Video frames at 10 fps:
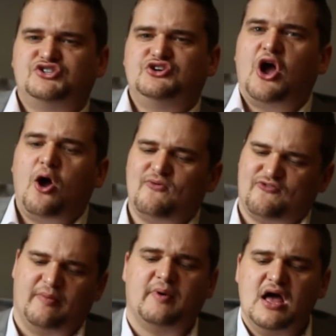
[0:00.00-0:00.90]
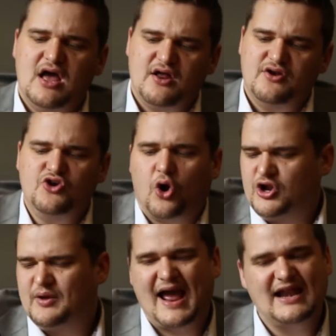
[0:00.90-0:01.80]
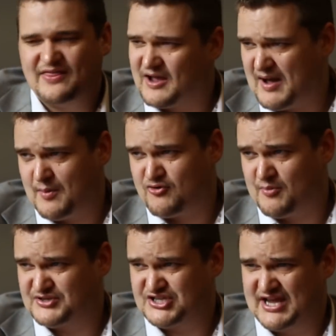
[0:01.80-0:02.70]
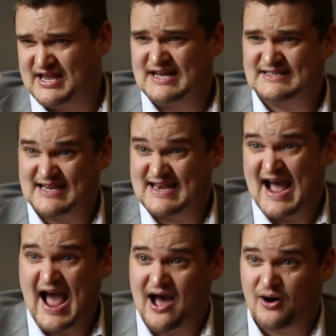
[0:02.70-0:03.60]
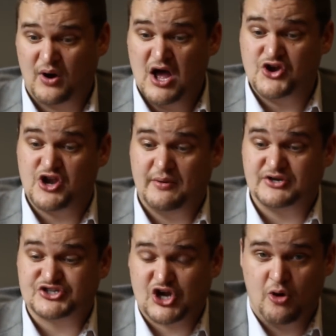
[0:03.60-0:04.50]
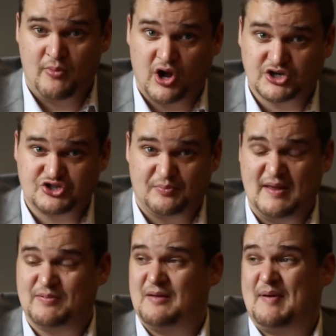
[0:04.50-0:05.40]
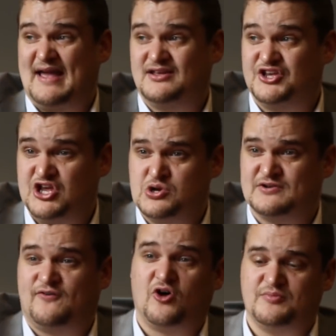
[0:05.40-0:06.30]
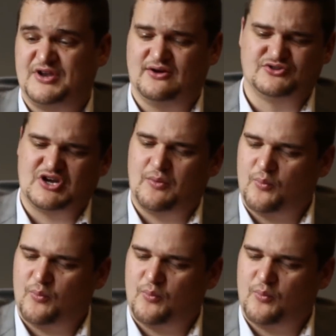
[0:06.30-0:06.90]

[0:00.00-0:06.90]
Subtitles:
did you go from not knowing anything about property to now knowing so much that people are paying you to find them deals?